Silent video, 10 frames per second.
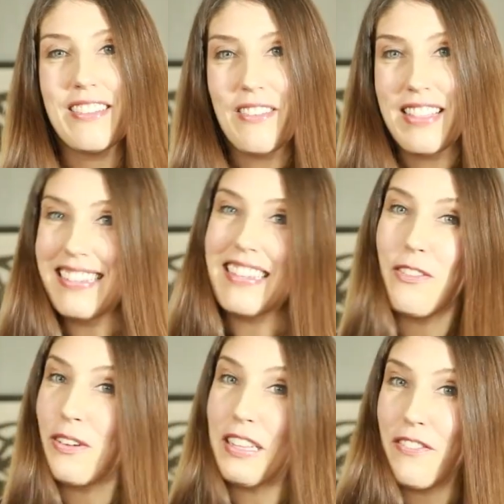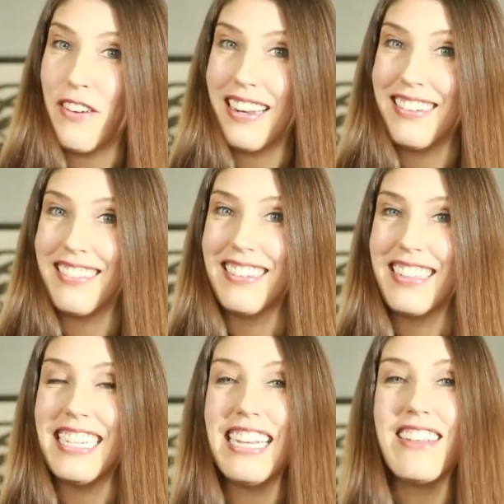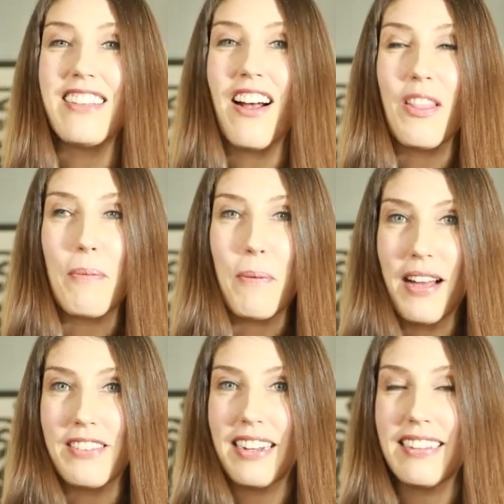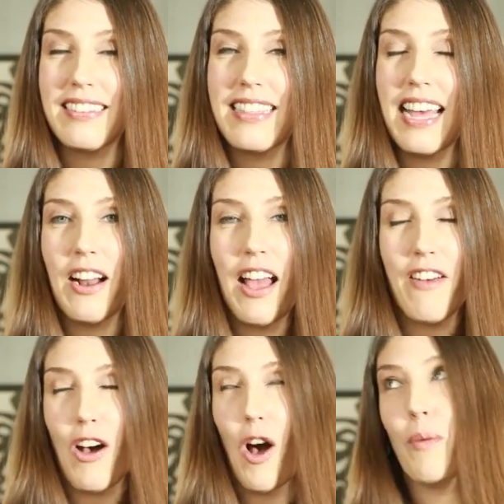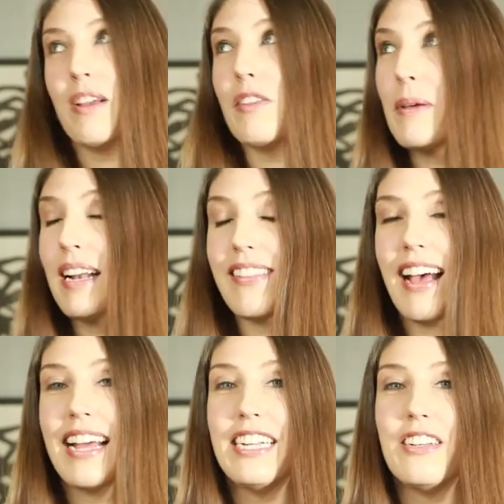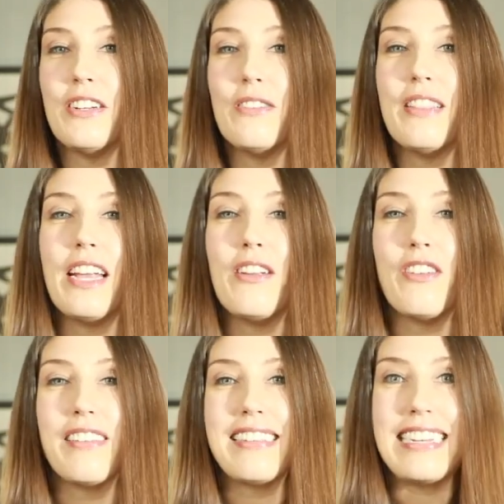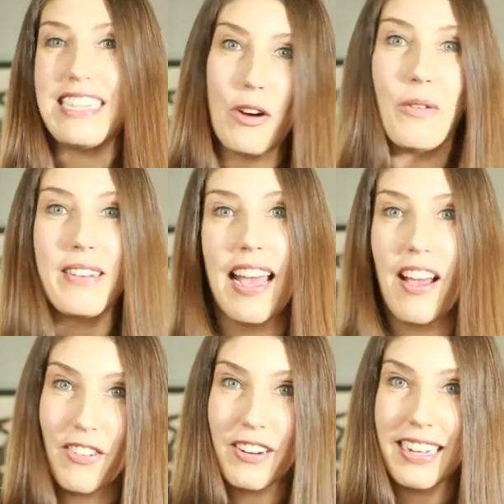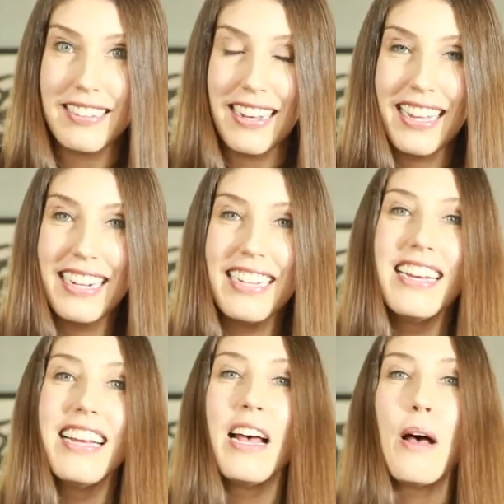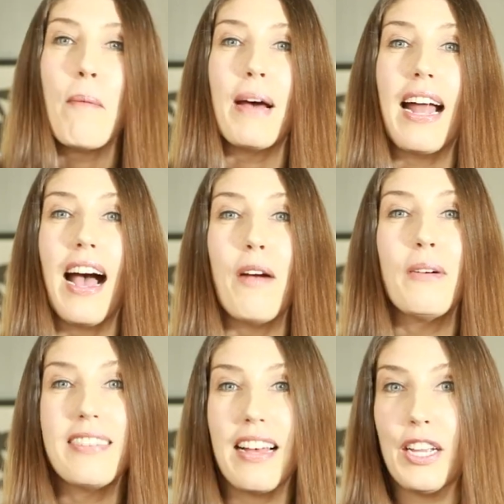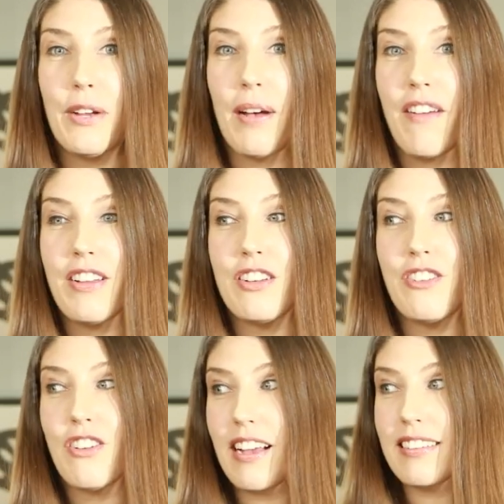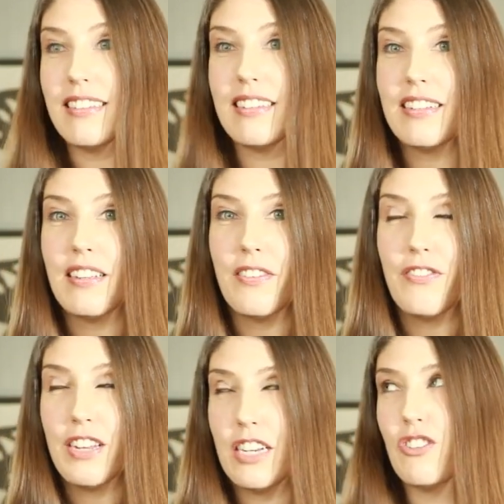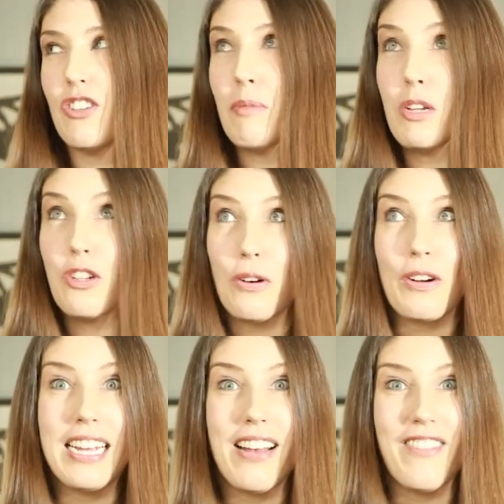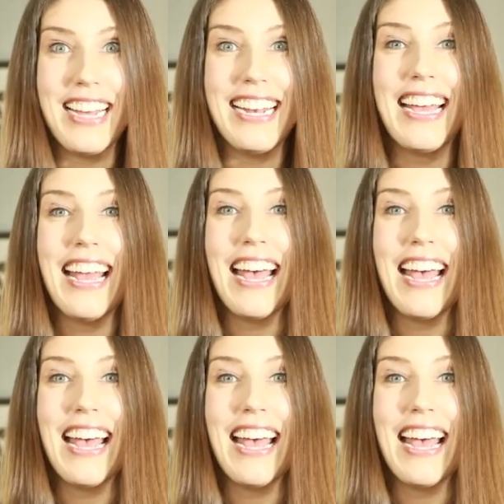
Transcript: So this is really fun. These are the projects that have always been on the honey-do that you just don't ever get done. But I will tell you, having just finished the majority of it,